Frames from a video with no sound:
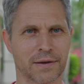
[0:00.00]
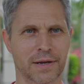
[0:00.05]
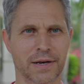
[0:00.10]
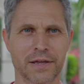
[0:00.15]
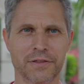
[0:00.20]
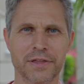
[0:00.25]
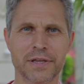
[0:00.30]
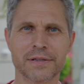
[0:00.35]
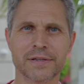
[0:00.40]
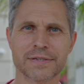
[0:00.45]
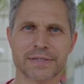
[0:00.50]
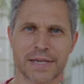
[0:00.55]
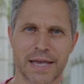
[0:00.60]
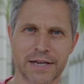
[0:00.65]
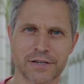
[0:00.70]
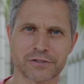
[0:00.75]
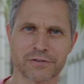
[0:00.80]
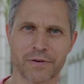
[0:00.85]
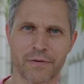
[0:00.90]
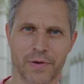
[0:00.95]
And I think this
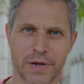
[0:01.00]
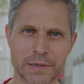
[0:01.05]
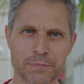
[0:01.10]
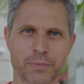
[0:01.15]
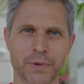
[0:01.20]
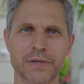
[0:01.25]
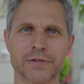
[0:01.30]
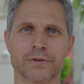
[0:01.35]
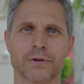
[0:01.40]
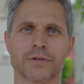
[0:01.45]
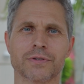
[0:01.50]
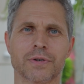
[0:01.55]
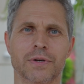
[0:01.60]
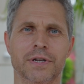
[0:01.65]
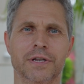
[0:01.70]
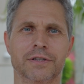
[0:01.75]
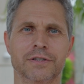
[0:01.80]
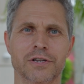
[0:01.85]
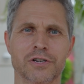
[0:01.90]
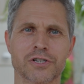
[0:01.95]
extra weight brings also an
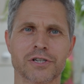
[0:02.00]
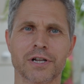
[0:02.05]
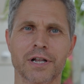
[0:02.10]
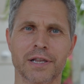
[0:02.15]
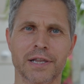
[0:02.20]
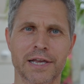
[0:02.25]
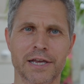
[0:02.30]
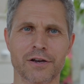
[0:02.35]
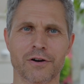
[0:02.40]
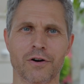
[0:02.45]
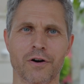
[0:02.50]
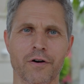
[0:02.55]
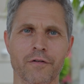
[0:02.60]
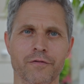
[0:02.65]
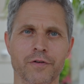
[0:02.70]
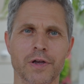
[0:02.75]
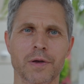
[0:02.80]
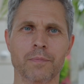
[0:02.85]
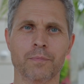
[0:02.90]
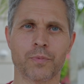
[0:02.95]
additional layer of
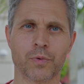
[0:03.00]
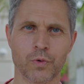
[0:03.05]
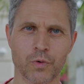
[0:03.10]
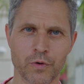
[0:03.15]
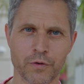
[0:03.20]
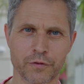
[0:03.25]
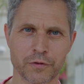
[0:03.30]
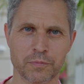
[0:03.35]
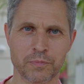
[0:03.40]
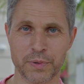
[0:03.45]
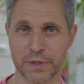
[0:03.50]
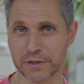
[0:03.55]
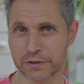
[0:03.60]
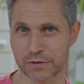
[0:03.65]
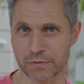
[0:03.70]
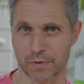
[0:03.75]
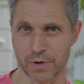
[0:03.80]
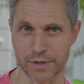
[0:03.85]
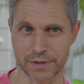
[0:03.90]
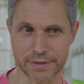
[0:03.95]
improved build
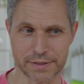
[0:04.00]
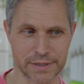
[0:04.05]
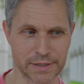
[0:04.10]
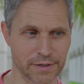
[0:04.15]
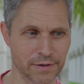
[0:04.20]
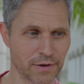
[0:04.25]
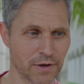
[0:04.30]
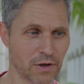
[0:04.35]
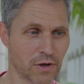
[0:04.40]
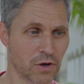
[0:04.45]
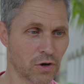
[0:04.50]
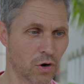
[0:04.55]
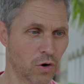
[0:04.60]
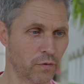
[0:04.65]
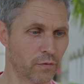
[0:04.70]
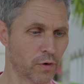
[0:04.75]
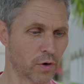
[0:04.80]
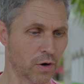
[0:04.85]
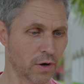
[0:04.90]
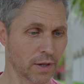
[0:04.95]
quality.
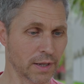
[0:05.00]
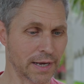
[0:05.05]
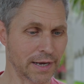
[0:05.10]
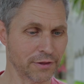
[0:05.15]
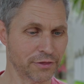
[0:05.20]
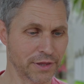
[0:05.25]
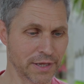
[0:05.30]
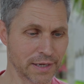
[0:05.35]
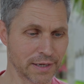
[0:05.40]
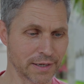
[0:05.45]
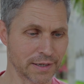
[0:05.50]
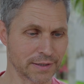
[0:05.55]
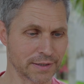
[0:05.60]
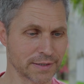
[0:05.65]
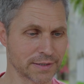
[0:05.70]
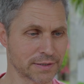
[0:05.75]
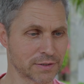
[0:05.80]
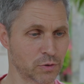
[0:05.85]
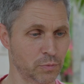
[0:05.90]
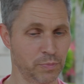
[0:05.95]
Overall, I think it
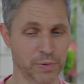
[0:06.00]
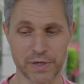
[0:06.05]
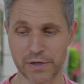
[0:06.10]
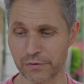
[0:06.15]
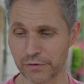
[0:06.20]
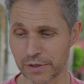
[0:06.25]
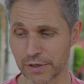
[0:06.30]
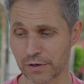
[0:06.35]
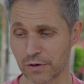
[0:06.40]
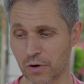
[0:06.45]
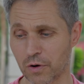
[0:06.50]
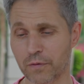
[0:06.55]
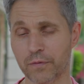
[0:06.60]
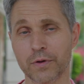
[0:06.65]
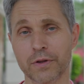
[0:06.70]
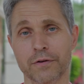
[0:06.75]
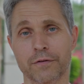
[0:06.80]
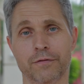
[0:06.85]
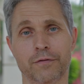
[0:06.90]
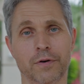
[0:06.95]
is superior over
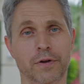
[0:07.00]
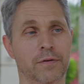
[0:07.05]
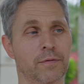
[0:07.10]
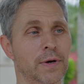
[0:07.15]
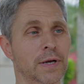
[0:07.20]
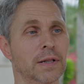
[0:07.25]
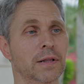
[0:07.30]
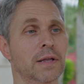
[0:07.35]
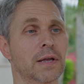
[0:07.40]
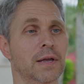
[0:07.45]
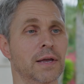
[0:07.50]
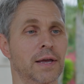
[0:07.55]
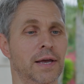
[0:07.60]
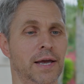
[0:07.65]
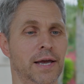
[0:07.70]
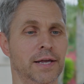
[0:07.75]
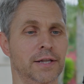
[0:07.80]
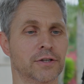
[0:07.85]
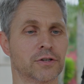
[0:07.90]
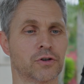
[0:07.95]
the freewheel,
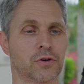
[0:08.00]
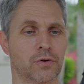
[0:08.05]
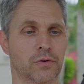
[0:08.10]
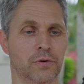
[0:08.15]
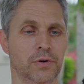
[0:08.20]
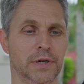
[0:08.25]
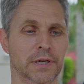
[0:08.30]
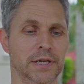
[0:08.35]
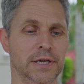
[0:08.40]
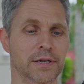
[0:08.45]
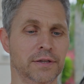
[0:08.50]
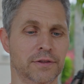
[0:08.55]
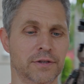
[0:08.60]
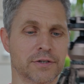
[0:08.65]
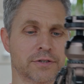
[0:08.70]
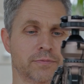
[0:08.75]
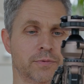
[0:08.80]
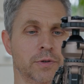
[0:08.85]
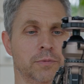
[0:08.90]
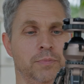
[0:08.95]
and currently
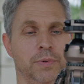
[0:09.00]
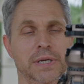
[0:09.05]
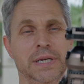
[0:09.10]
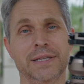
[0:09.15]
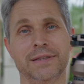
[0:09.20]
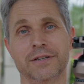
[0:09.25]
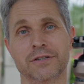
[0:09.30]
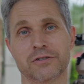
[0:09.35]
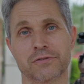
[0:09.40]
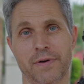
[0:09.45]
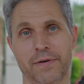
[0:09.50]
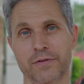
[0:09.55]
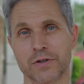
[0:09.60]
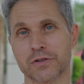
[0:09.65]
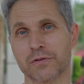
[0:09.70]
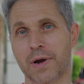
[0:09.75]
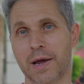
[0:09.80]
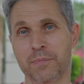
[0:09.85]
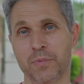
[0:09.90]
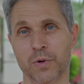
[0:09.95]
this would be the travel
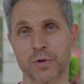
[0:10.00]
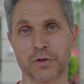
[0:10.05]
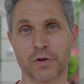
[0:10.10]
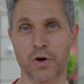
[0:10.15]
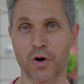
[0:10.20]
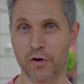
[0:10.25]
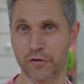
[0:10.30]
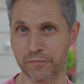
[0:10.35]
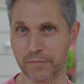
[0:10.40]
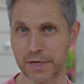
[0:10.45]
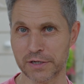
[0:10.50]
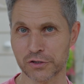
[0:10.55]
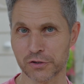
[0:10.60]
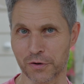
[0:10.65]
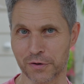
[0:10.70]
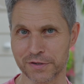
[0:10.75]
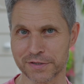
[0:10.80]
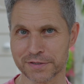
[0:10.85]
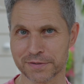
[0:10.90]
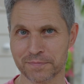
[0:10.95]
tripod of my
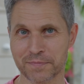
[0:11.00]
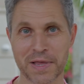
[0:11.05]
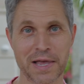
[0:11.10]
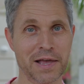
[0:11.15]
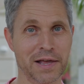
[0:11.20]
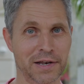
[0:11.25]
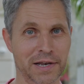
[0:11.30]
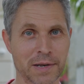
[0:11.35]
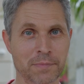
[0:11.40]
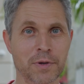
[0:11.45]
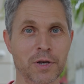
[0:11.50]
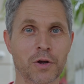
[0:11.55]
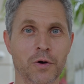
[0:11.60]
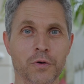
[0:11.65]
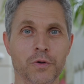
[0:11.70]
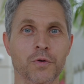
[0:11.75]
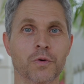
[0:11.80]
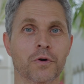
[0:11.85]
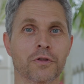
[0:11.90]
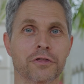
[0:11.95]
choice. Let me know
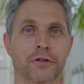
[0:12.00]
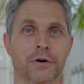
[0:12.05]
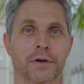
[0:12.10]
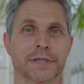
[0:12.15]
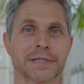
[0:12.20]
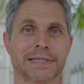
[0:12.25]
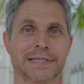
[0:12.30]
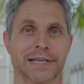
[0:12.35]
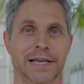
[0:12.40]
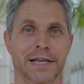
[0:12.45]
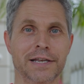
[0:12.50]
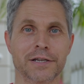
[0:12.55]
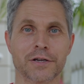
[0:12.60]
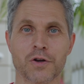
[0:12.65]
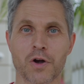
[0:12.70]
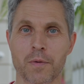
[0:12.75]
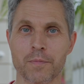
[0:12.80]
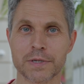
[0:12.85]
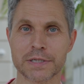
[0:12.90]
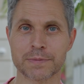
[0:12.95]
your thoughts in the
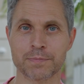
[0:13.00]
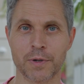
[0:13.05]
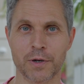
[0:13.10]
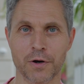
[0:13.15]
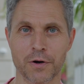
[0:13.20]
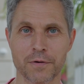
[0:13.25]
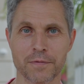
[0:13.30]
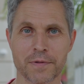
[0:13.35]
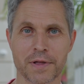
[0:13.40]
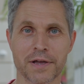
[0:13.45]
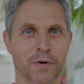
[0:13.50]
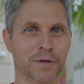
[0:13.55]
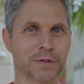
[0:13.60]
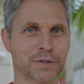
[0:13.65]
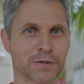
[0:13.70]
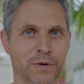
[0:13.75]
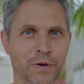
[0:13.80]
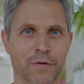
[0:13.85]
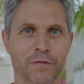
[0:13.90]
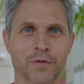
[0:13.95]
comments below.
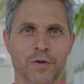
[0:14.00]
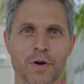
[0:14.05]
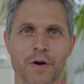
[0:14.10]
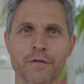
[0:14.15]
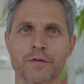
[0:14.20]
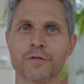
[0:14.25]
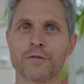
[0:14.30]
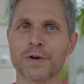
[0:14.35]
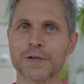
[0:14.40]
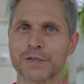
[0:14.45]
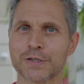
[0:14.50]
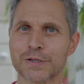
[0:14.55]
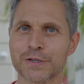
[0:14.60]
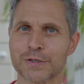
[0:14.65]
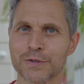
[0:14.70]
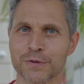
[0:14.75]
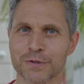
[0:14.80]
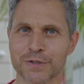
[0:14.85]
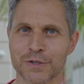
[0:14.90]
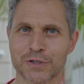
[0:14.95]
Also, if you have questions
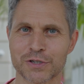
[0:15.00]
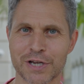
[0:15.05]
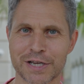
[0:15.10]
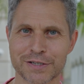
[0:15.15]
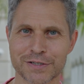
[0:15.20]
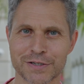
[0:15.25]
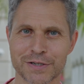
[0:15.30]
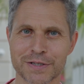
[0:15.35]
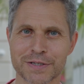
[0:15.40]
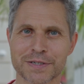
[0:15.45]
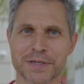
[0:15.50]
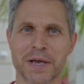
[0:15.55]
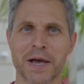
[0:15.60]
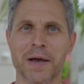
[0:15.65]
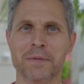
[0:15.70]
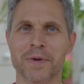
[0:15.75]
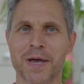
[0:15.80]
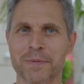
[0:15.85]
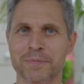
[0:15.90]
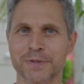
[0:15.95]
or suggestions,
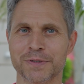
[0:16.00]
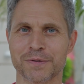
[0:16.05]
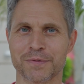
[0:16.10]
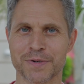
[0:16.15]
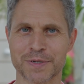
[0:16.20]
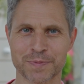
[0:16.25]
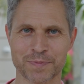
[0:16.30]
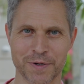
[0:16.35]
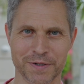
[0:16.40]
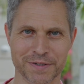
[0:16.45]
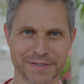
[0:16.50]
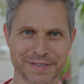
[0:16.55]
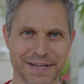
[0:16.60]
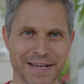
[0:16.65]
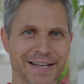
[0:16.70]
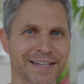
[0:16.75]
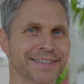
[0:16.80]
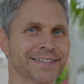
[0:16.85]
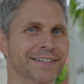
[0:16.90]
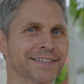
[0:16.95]
I'm happy to respond.
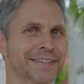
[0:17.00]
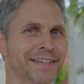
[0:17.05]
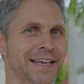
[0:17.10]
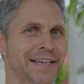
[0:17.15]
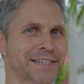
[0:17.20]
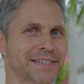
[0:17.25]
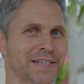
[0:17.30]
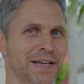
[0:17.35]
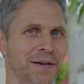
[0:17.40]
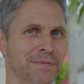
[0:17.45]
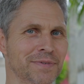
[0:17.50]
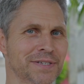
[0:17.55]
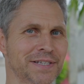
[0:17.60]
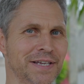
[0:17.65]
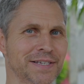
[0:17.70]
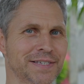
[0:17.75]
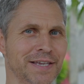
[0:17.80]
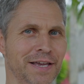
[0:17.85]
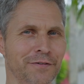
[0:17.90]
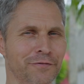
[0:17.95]
Till the next time, stay
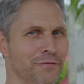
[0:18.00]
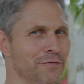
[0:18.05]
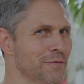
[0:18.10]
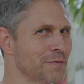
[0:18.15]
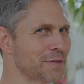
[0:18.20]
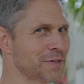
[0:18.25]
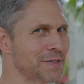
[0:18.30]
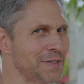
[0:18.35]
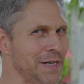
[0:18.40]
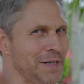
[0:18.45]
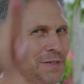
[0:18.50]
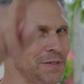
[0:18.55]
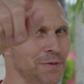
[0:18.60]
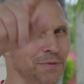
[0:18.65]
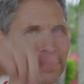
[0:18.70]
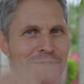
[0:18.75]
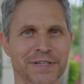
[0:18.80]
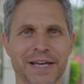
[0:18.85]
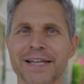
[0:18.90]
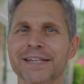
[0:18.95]
safe, stay
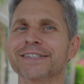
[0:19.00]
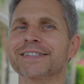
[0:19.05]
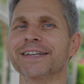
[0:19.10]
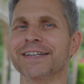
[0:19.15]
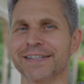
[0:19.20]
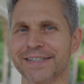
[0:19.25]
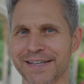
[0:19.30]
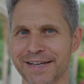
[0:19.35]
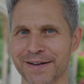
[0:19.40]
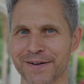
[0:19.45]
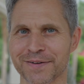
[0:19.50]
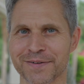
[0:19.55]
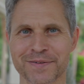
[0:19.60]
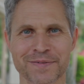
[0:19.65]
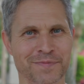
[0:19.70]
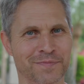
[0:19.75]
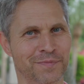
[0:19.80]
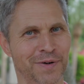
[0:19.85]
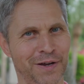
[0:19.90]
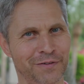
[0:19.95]
tuned, and take care.
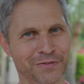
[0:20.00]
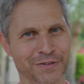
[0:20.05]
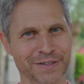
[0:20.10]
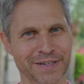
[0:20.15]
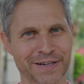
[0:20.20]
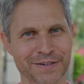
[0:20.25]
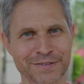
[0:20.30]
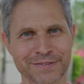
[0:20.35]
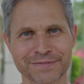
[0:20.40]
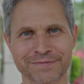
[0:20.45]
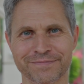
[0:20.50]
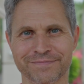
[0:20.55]
Bye for now.